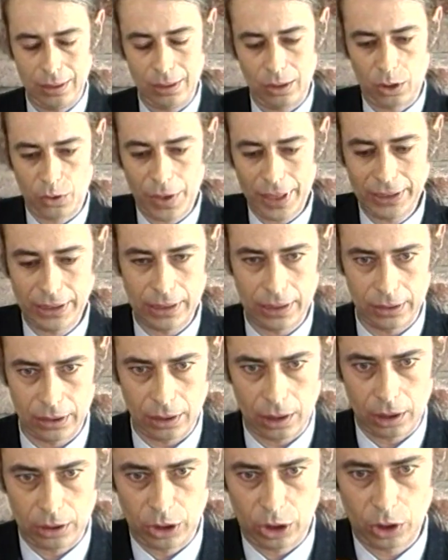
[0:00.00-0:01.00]
crescent
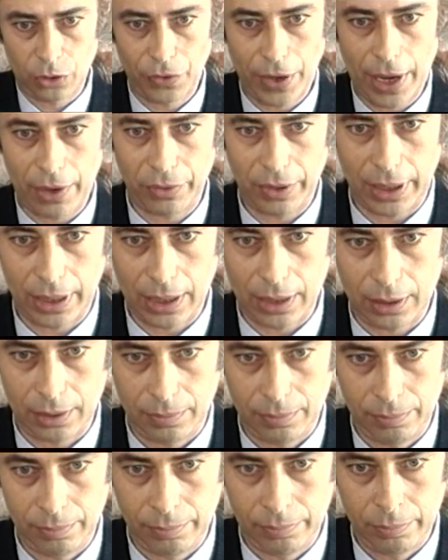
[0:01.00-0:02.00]
surrounding it.
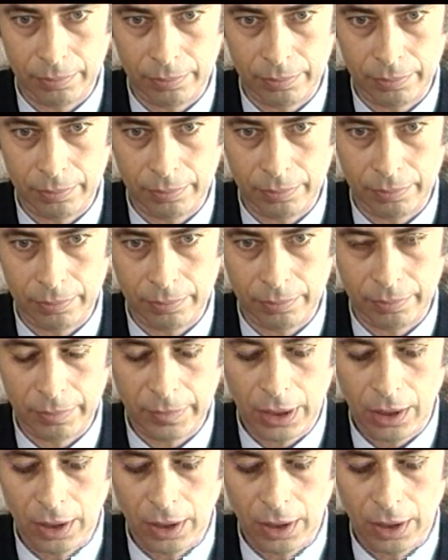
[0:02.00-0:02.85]
We